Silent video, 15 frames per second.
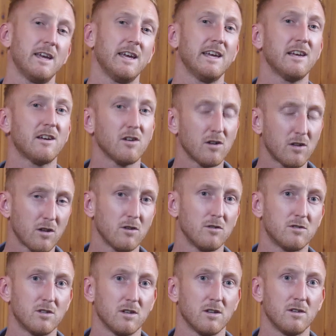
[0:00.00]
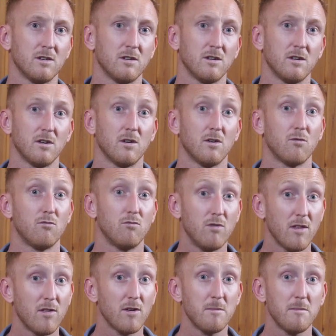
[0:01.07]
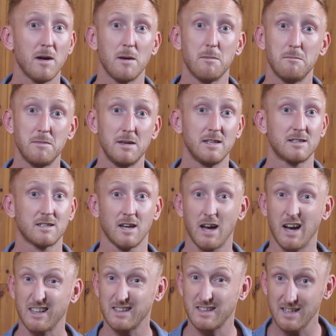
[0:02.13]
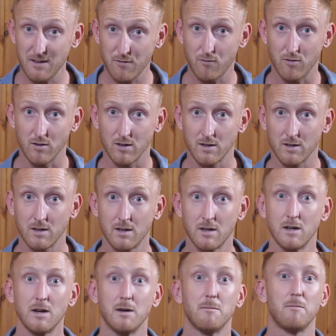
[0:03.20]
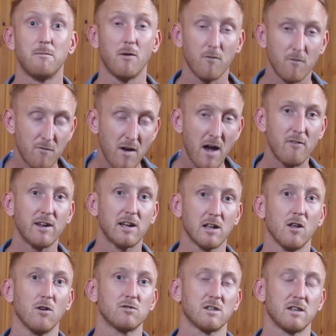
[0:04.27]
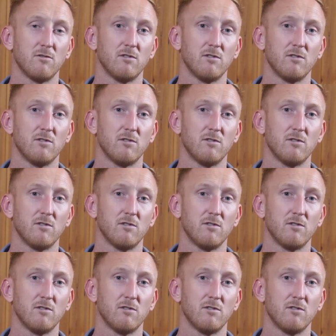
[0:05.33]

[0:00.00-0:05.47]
in conclusion, rhythm and meter are different but very closely